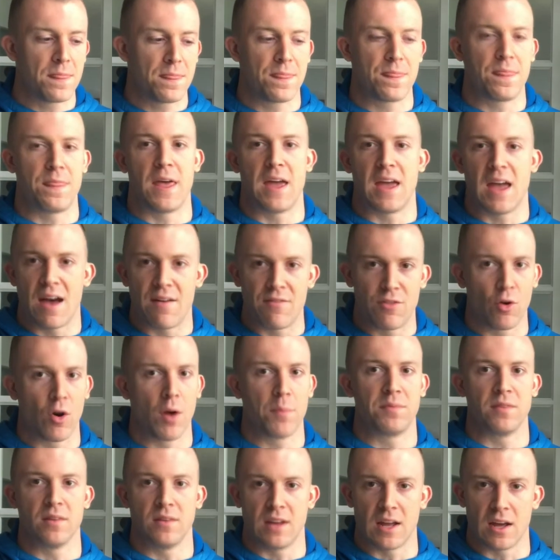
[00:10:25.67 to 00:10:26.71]
they have their
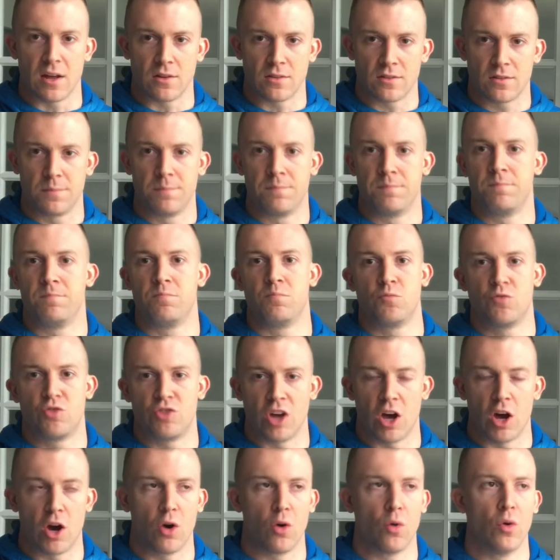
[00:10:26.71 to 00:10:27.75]
ups and downs.
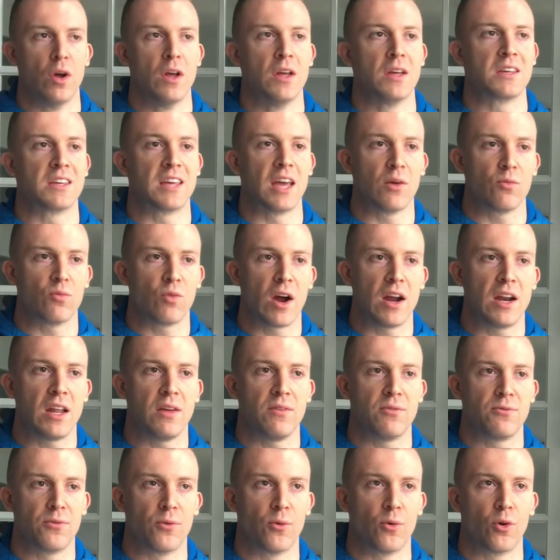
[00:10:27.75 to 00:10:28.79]
So get ready
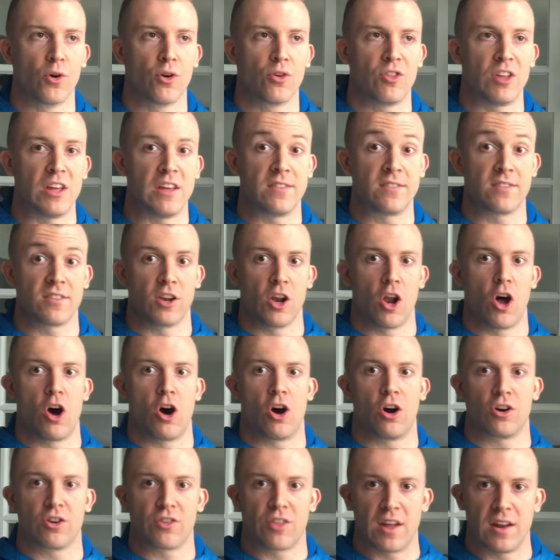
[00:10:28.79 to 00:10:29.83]
for the
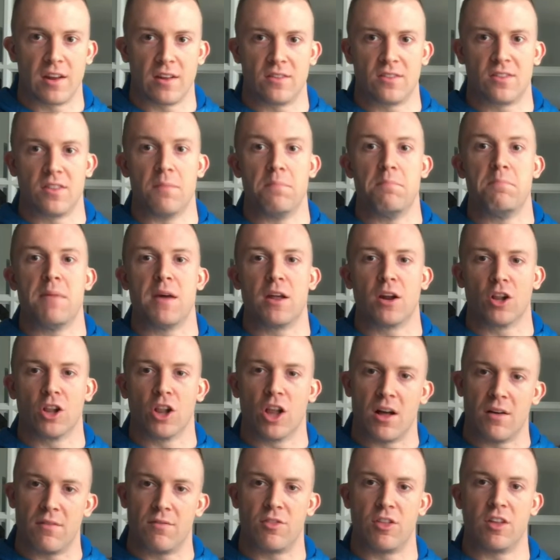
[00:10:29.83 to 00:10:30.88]
slog that is the middle
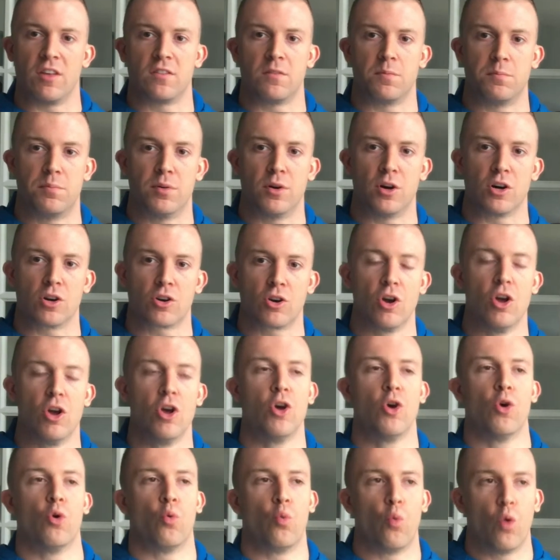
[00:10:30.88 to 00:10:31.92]
of this book
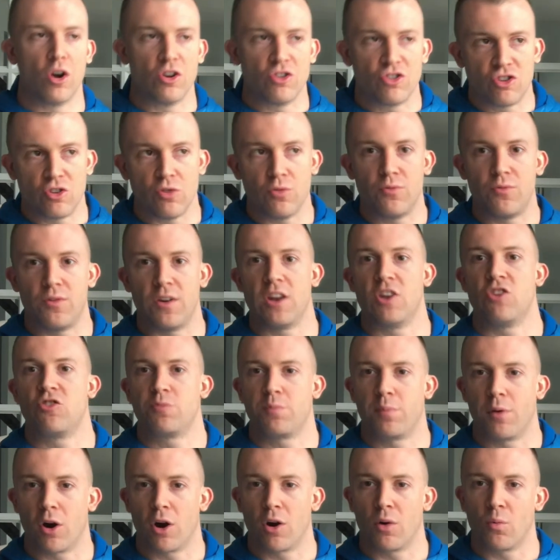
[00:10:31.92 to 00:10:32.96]
once you finish
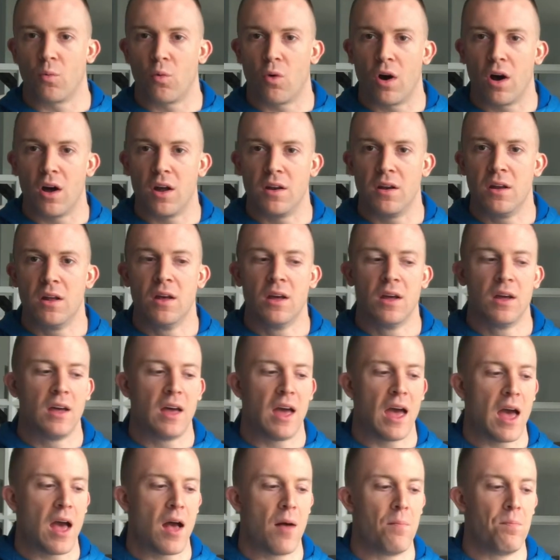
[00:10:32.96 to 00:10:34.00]
part 1,
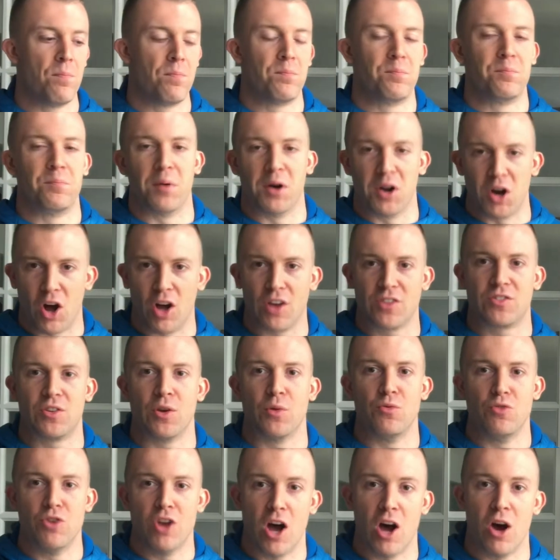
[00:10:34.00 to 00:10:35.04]
but also
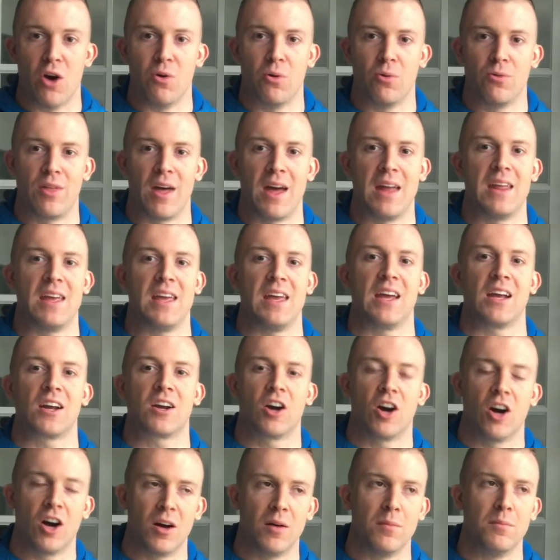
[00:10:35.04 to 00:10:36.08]
know that it
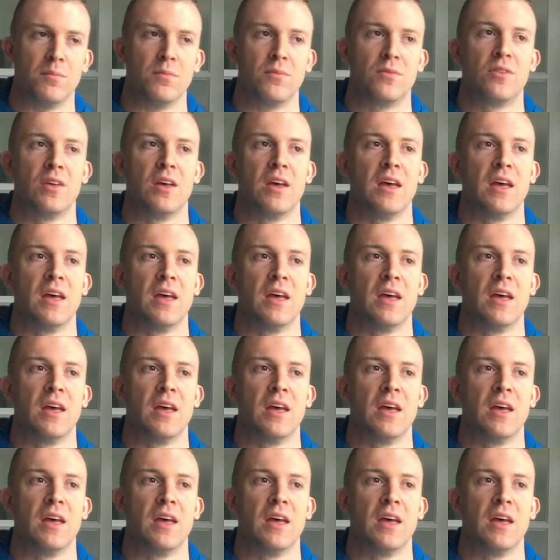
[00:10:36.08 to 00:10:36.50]
comes